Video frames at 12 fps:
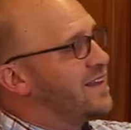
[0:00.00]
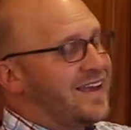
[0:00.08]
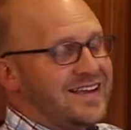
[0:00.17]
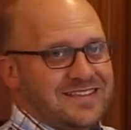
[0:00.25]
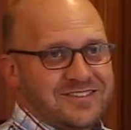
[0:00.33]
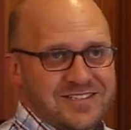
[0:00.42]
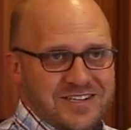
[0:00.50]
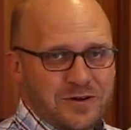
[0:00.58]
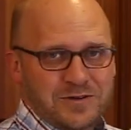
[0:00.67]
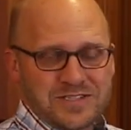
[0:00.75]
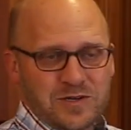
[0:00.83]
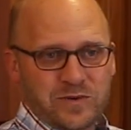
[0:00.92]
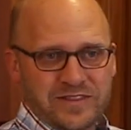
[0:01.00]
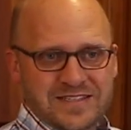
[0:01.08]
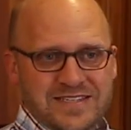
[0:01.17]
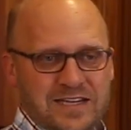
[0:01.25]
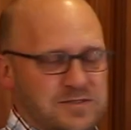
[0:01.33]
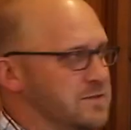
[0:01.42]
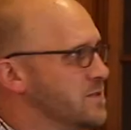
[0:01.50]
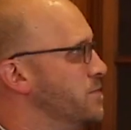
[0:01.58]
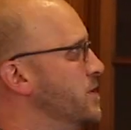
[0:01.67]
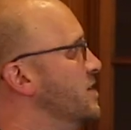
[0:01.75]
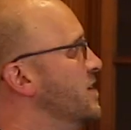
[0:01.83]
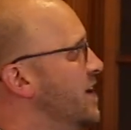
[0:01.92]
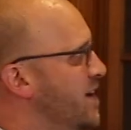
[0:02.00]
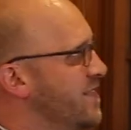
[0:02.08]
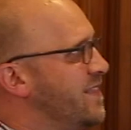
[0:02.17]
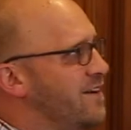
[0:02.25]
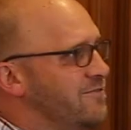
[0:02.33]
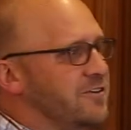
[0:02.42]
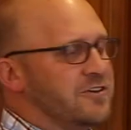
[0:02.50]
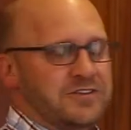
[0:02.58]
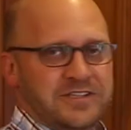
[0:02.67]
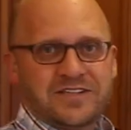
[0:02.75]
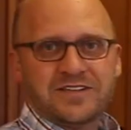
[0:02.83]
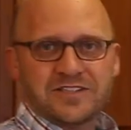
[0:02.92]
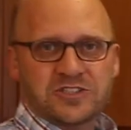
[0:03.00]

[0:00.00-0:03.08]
8 years ago or so when this house was built, that really